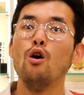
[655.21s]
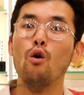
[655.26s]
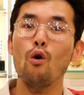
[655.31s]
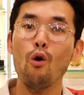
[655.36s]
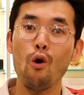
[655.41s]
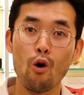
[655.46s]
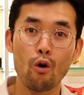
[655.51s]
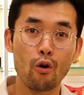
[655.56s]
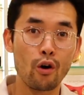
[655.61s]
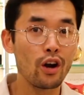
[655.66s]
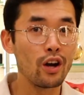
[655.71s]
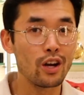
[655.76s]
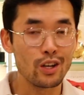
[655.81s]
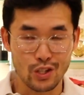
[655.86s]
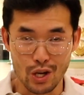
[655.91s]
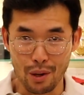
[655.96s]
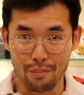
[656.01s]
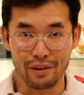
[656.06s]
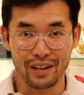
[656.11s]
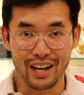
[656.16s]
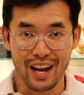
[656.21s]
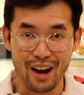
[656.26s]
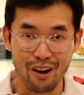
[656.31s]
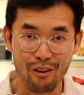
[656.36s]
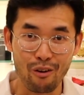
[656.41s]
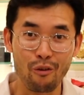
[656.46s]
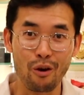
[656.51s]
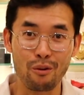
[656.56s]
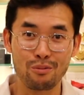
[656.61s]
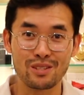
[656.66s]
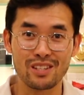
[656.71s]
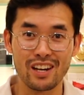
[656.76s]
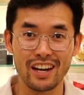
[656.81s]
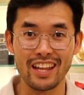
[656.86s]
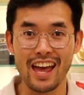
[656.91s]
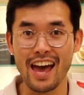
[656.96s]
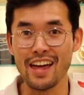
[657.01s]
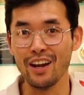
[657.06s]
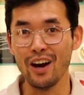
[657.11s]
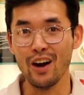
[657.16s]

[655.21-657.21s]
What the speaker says: or jump on our website at